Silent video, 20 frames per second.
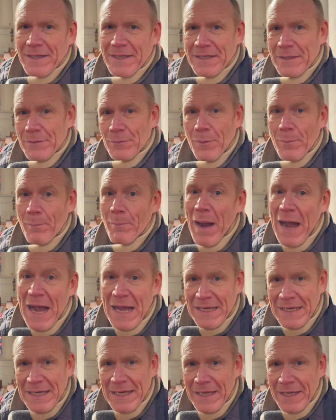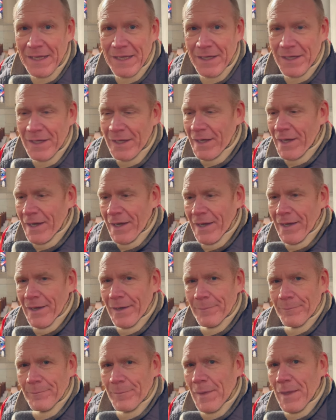you were buying
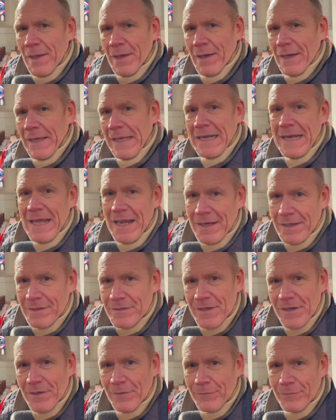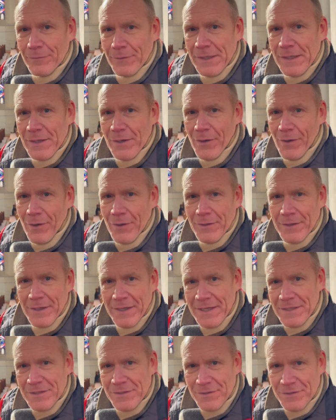a get out of jail free card to
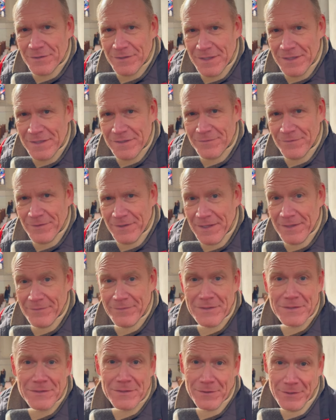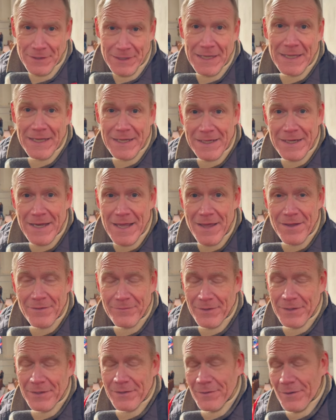get your sins forgiven so you could get into heaven,
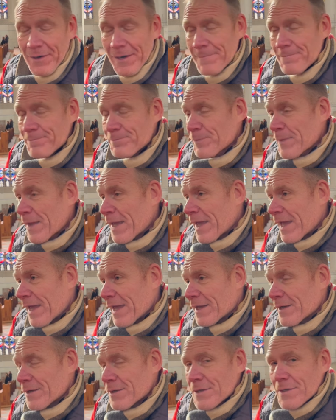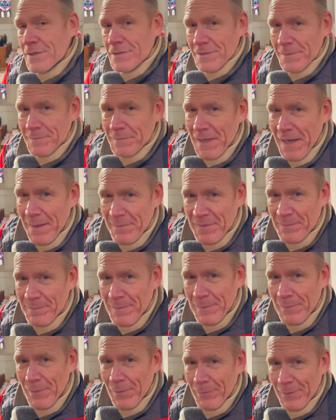right? And sometimes
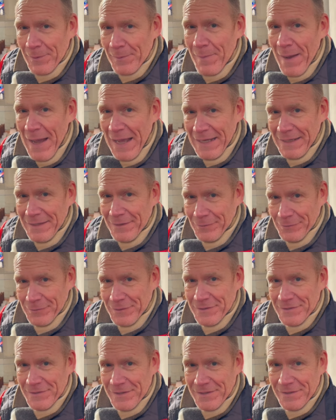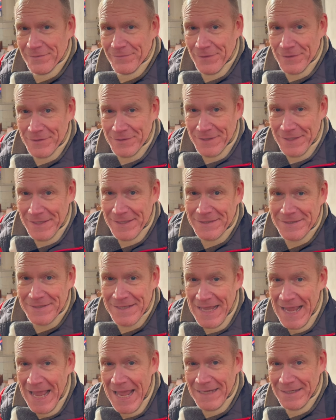people would buy indulgences for sins
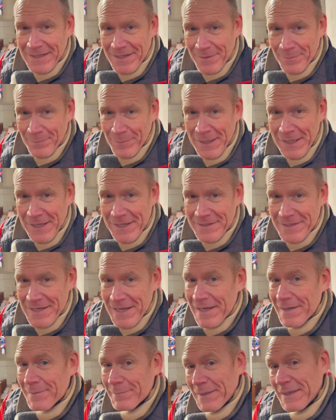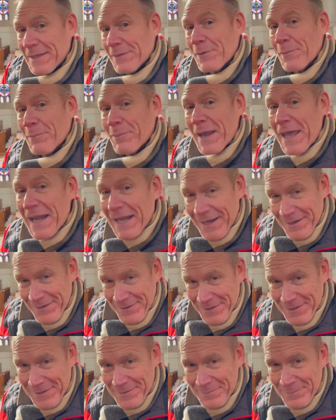they hadn't completed yet, but they were planning
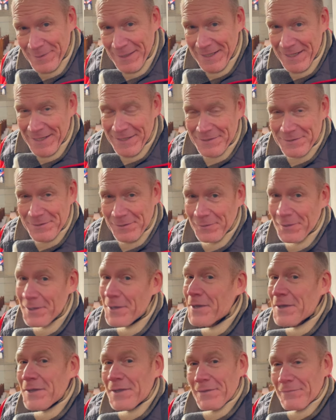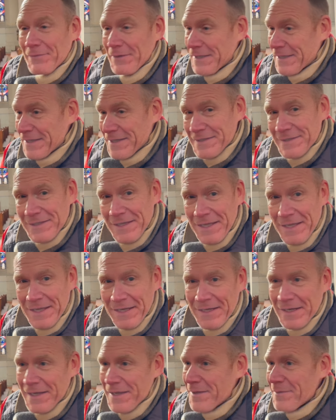on completing. So if you did a
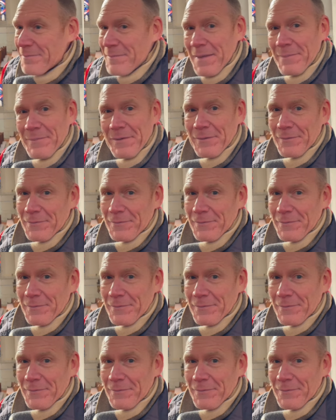sin, maybe